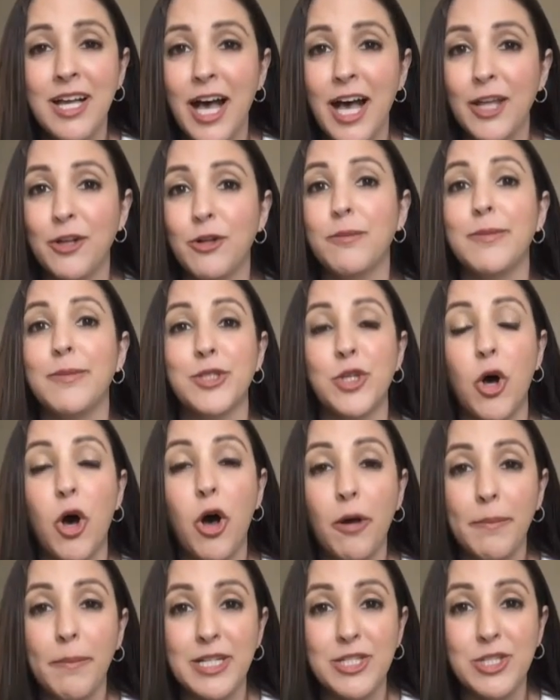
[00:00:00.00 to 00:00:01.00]
on almost
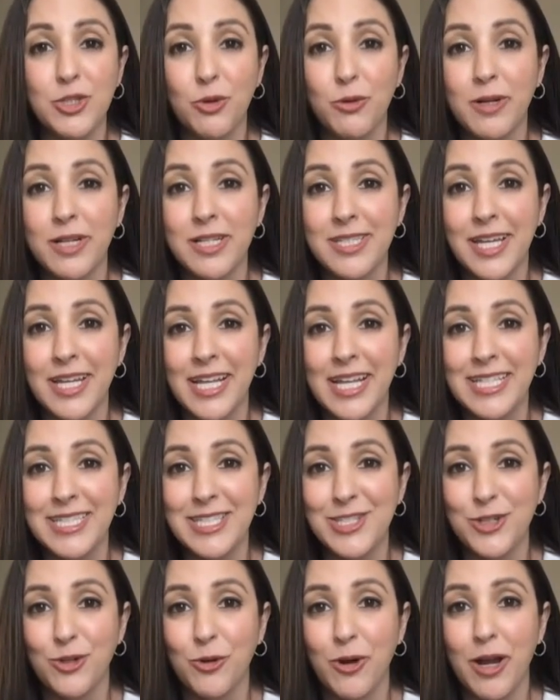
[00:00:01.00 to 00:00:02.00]
all my stories on
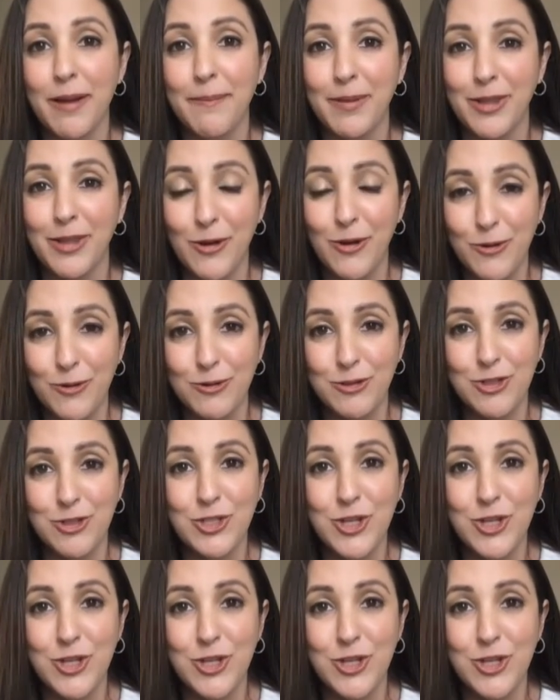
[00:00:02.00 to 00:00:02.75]
Instagram alone.